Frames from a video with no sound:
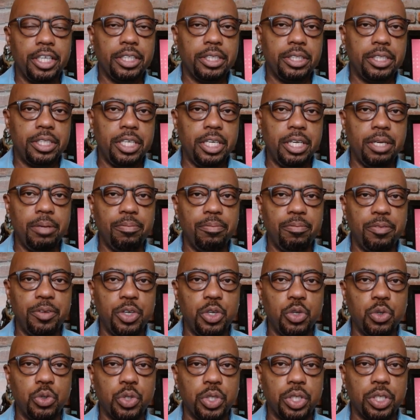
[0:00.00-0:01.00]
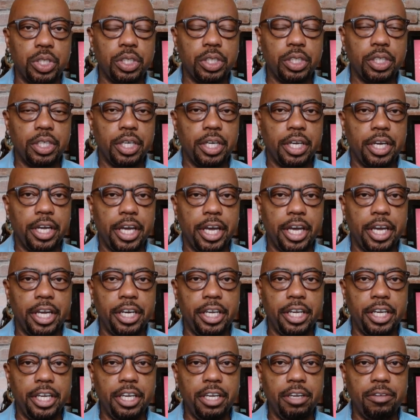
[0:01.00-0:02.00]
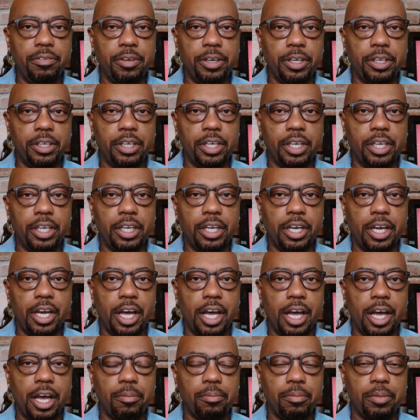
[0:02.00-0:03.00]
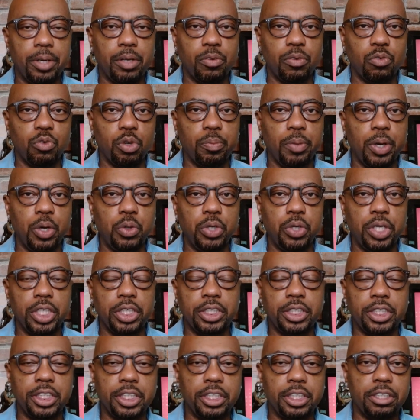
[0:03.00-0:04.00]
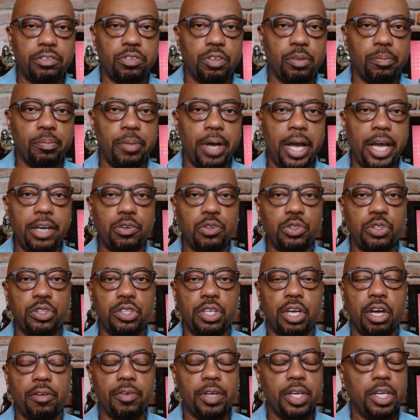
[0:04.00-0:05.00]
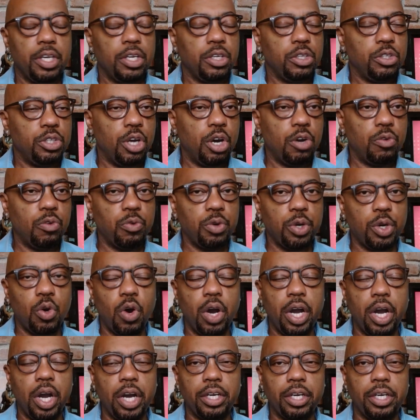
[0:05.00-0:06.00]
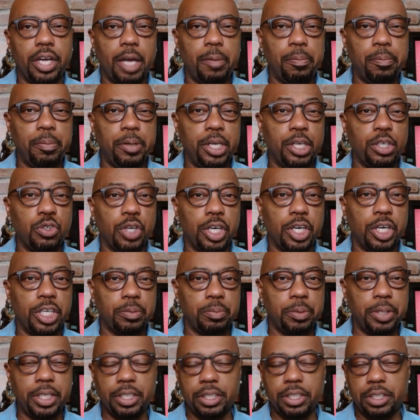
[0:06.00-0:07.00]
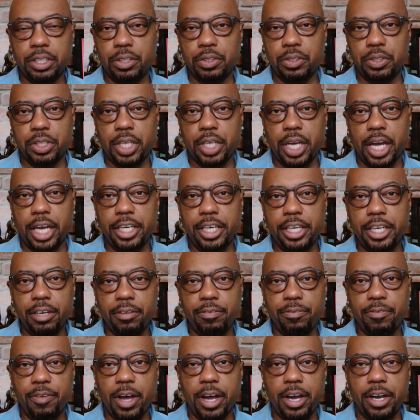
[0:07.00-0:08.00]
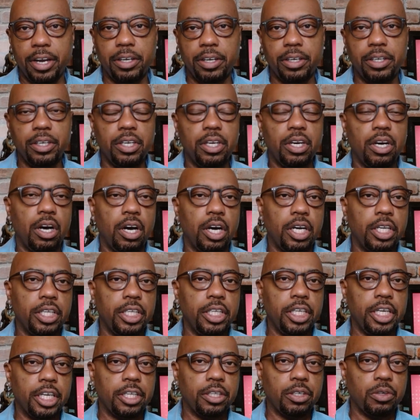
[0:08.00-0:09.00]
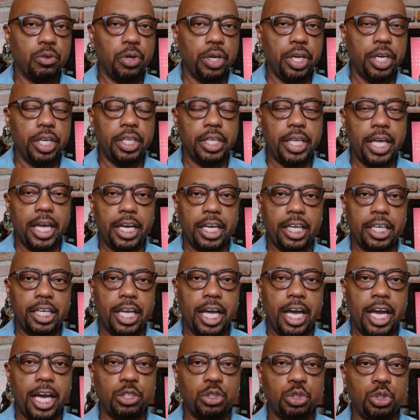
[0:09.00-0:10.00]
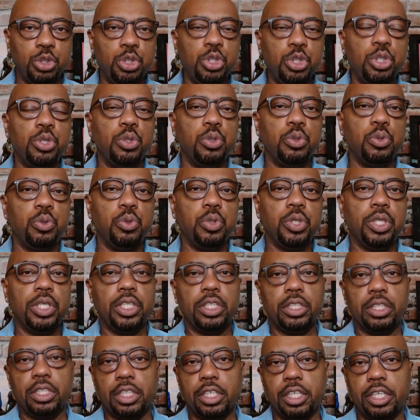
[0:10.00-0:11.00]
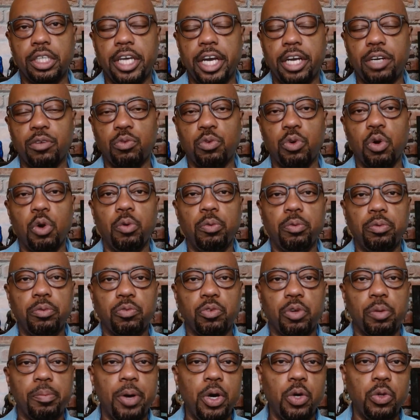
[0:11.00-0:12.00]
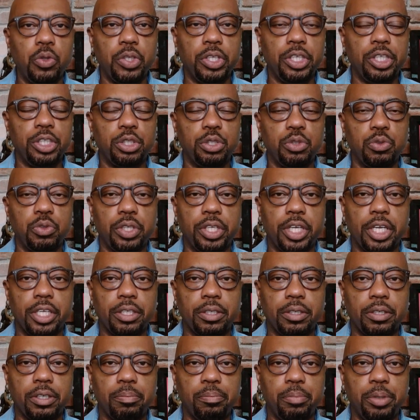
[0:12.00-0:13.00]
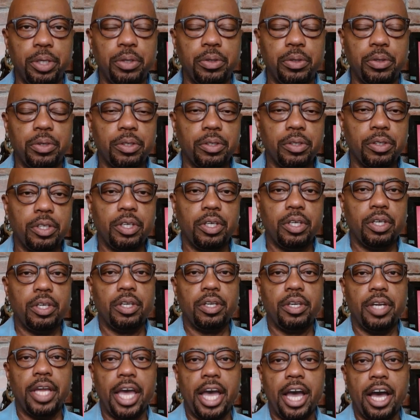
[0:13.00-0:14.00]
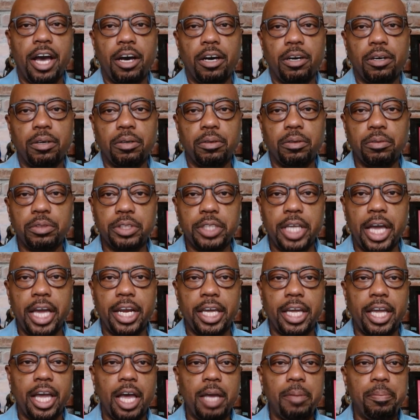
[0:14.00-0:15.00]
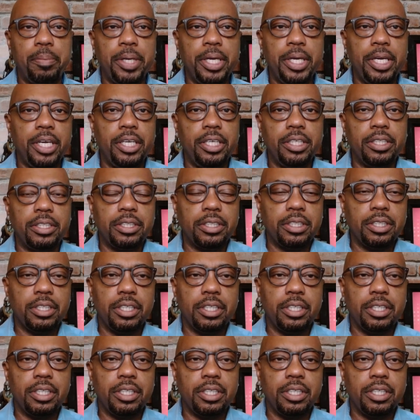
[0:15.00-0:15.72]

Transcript: TeamViewer, and even um, Remote Assist from Microsoft don't require an IP address because there's an identifier on the other end that allows you to connect ro- remotely to another computer. Now, static IPs